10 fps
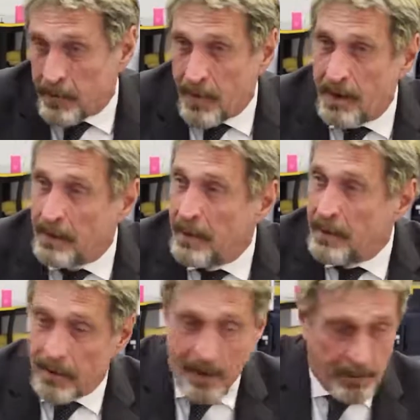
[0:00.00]
right?
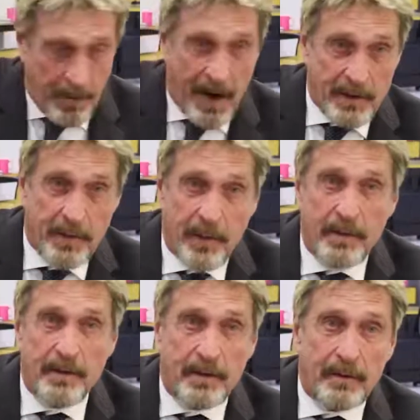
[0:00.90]
You have a
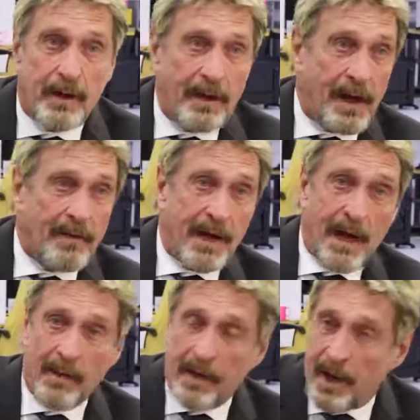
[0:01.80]
password, you have an
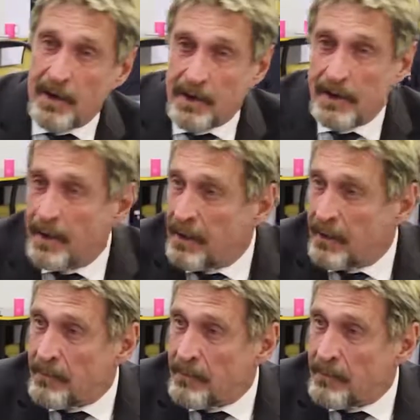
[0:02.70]
application.